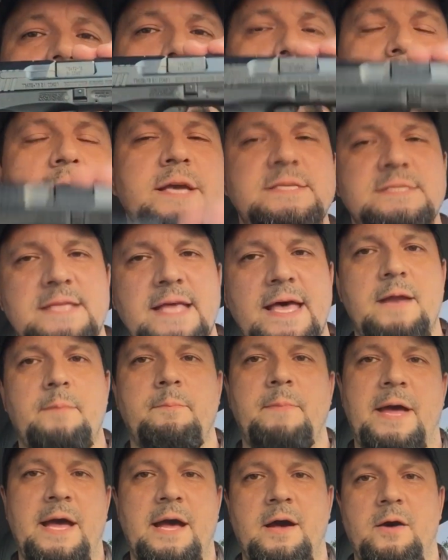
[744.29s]
twice that
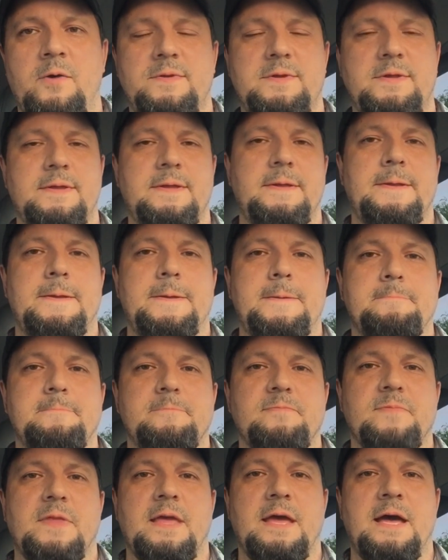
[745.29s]
amount
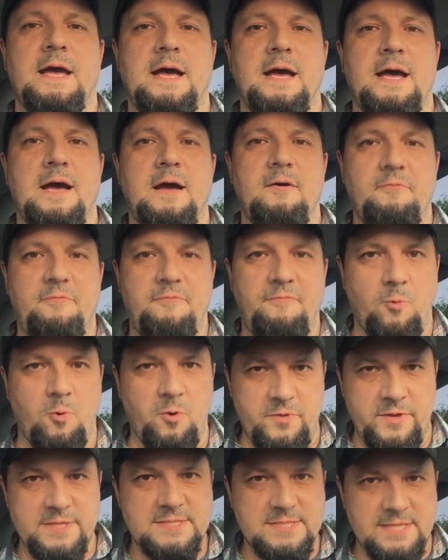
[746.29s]

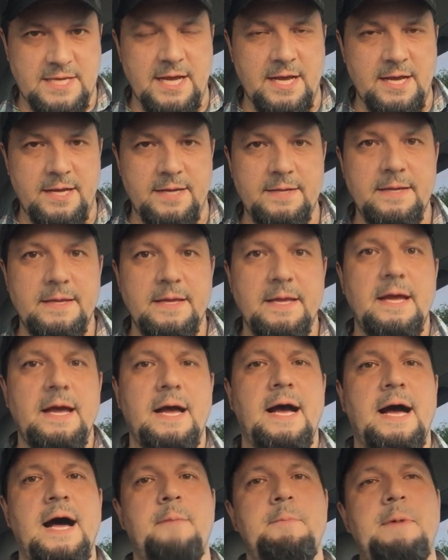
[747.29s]
for this gun.
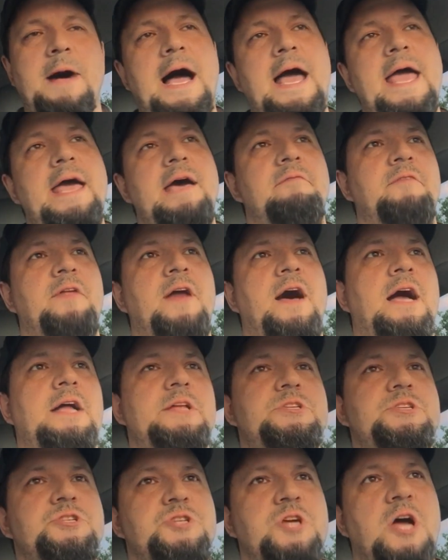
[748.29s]
I have
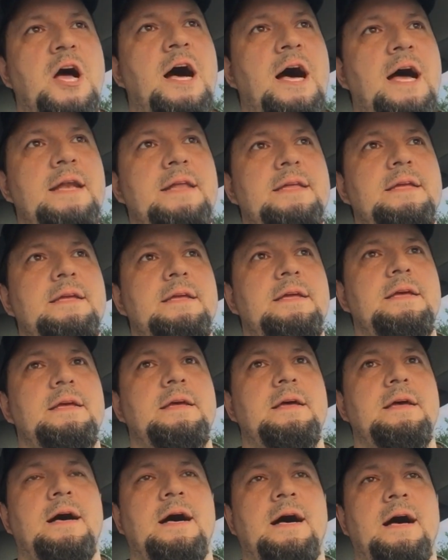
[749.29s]
not shot
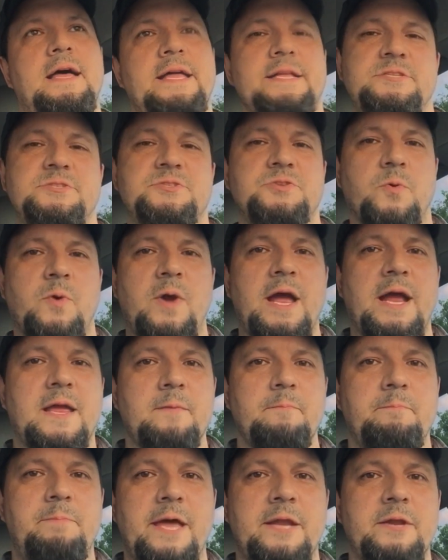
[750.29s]
its direct
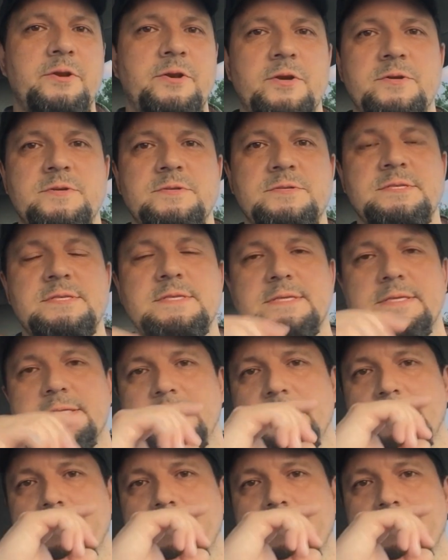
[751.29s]
competitors.